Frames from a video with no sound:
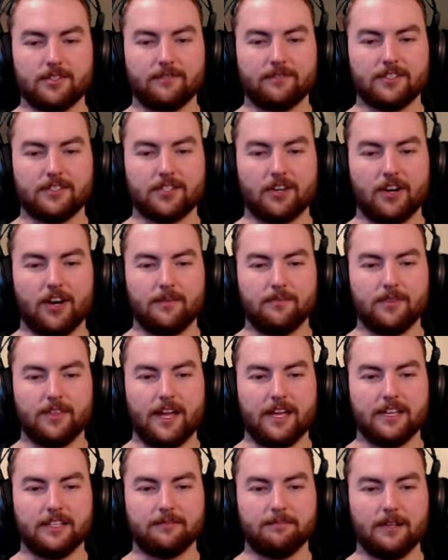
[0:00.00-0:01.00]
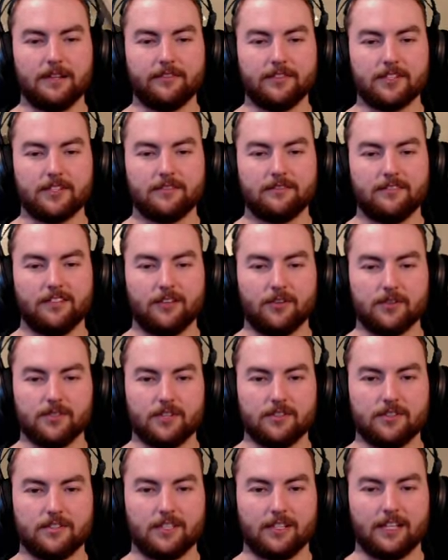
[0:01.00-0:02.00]
of the time with a bit of a... You can also
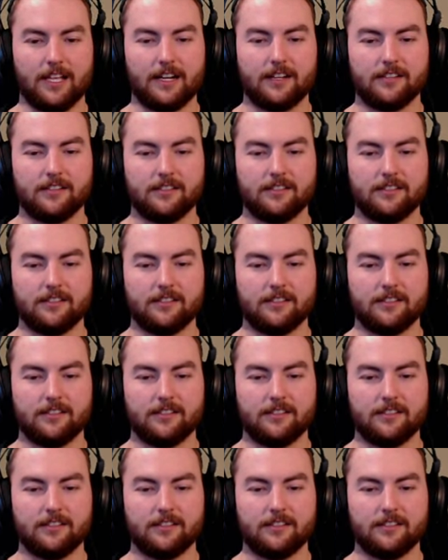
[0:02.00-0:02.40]
use the ladder.